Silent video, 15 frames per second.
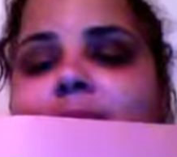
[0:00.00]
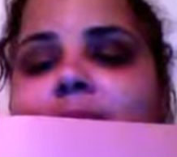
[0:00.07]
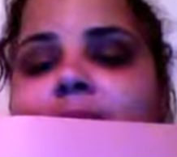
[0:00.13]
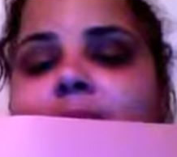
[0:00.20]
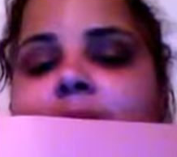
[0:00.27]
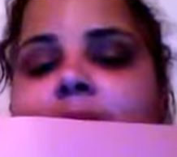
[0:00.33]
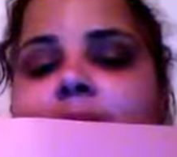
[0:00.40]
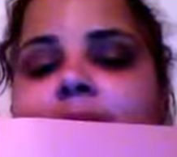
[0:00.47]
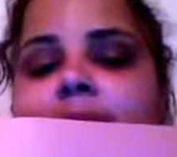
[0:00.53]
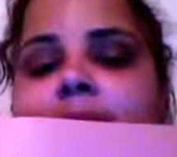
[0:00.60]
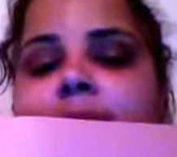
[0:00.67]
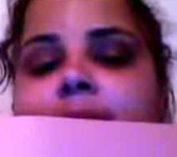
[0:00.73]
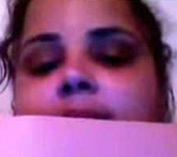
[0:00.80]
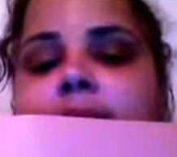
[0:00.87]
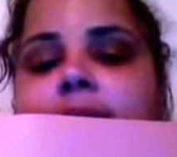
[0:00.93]

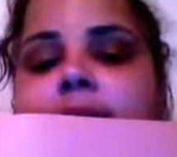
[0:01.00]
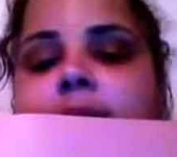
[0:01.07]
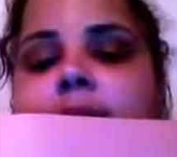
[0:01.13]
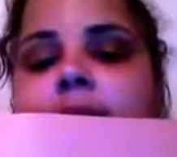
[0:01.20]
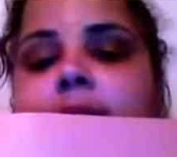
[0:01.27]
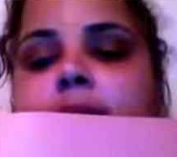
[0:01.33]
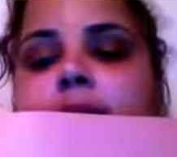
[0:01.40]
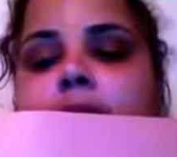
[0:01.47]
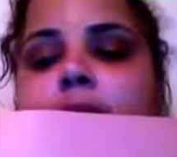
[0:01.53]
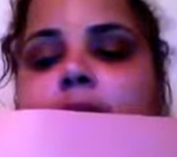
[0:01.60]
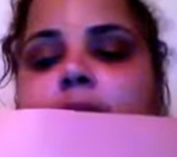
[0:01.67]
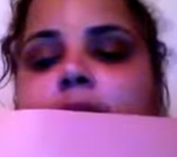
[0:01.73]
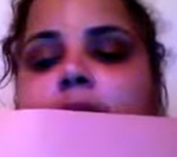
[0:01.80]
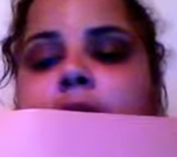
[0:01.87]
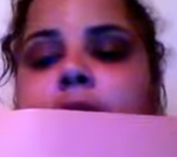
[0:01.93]

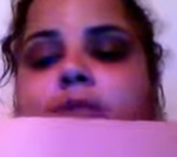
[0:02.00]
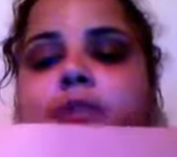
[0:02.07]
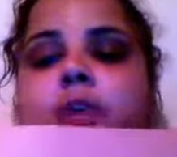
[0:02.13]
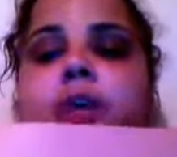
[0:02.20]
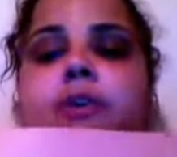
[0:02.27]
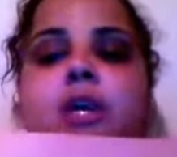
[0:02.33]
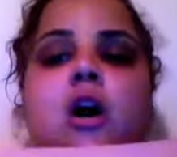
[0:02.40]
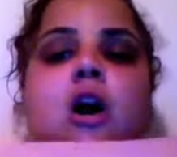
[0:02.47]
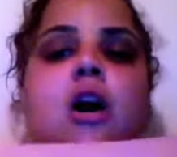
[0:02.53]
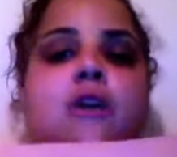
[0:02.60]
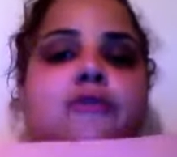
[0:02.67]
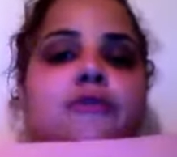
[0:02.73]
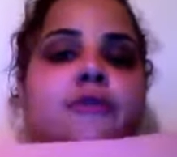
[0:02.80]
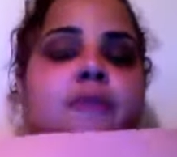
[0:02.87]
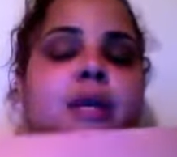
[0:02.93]
it was very hard
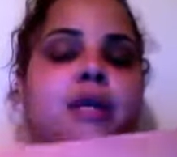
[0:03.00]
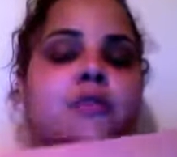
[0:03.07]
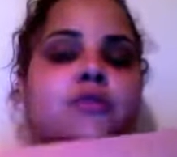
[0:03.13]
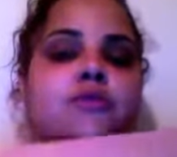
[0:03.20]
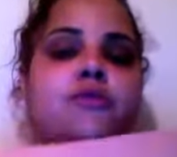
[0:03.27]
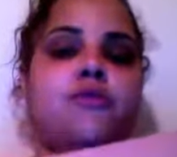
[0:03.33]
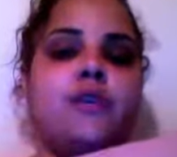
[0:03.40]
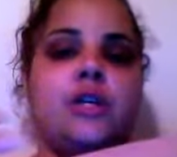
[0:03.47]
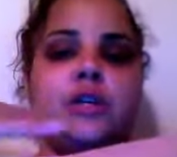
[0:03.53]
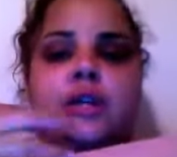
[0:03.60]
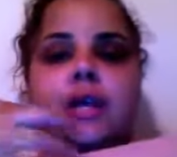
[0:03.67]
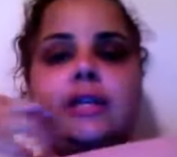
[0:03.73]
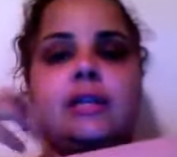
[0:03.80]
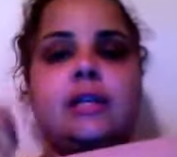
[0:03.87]
for me to feel like the